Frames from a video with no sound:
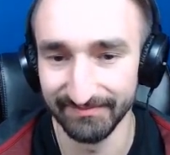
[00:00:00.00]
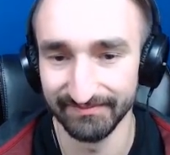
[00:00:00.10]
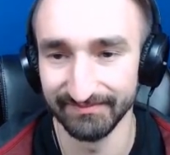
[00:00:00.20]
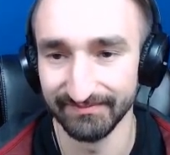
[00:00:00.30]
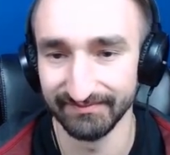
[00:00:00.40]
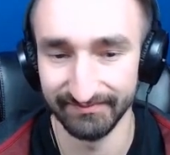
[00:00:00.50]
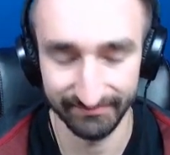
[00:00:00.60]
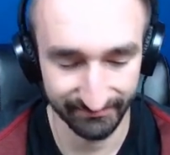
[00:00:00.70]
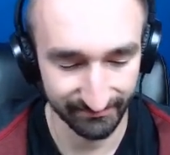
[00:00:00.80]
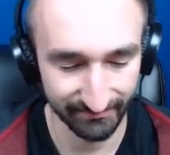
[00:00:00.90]
sure you got that big
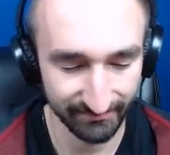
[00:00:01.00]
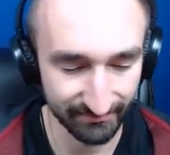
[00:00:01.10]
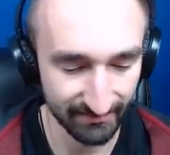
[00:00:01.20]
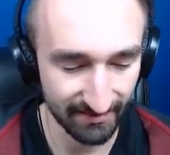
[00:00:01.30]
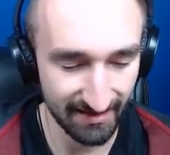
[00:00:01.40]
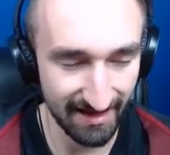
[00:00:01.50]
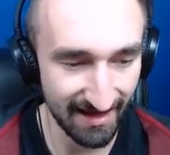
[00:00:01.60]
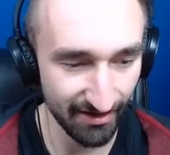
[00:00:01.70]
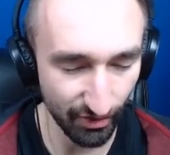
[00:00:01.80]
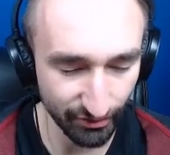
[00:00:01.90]
steak.
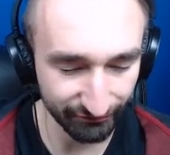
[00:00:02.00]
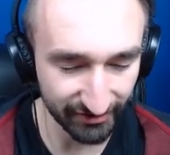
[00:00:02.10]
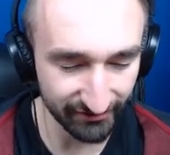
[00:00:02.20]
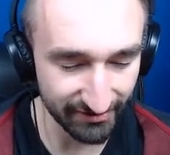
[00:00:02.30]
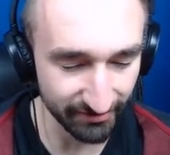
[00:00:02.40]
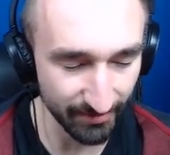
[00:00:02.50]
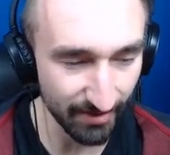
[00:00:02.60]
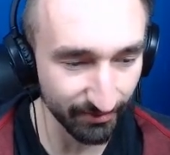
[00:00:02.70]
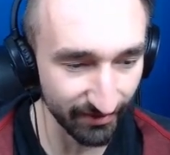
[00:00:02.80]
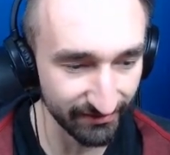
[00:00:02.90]
And oh, don't forget to set your
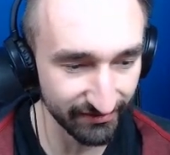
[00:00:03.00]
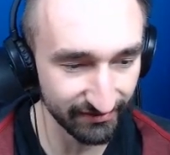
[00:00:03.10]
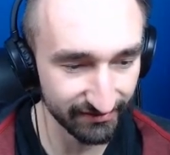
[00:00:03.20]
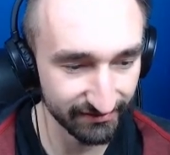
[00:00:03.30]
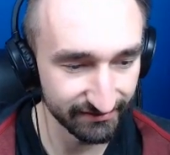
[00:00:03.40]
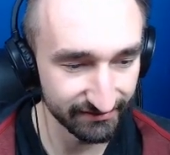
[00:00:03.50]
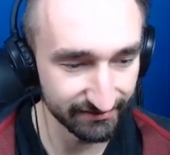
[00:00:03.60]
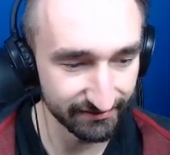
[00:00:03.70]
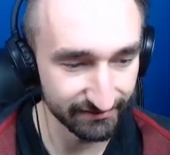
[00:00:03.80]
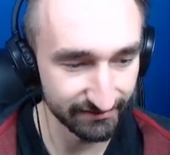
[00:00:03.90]
spawn points.
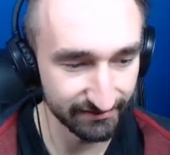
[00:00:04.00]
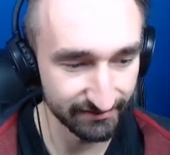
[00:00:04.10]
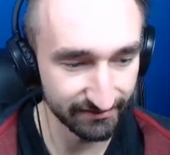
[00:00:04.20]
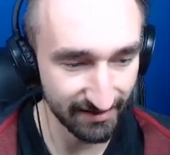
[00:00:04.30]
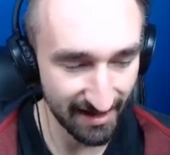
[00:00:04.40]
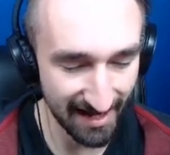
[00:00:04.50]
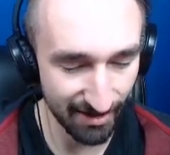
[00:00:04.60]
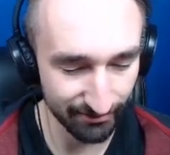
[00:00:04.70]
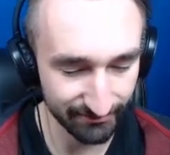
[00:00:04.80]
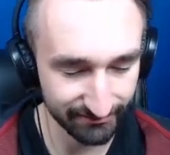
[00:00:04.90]

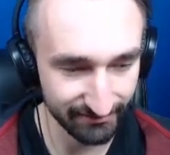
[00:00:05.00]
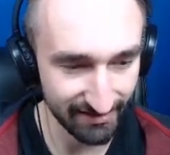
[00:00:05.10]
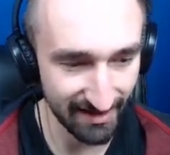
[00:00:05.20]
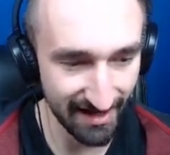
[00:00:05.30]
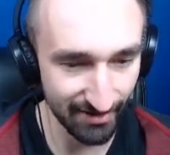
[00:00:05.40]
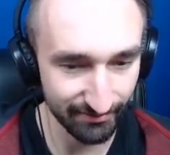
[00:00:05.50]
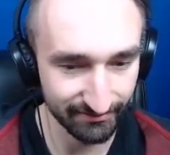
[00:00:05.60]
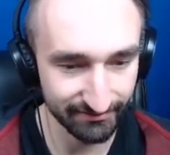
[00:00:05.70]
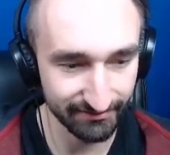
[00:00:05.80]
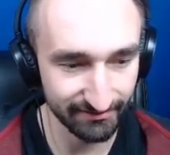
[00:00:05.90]
Ow, ow,
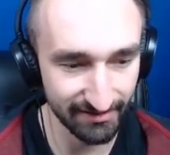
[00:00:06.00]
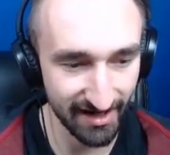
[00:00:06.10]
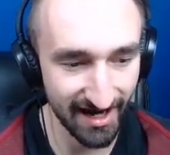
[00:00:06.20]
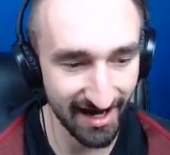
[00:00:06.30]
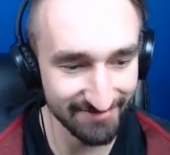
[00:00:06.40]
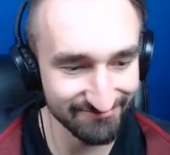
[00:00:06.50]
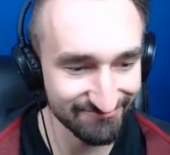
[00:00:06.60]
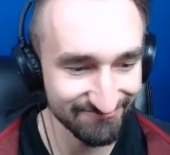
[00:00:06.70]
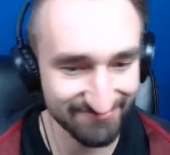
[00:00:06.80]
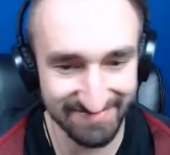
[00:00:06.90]
and
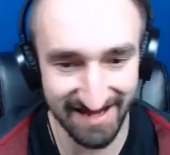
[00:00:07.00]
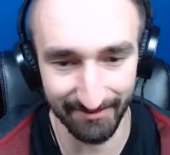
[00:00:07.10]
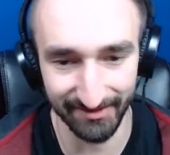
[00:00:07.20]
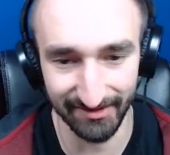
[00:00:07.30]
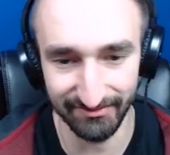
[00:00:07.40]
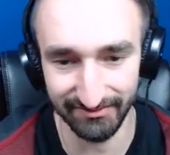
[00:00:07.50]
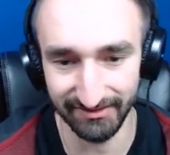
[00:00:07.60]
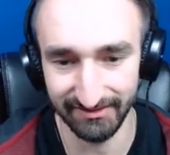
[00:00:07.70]
there we go.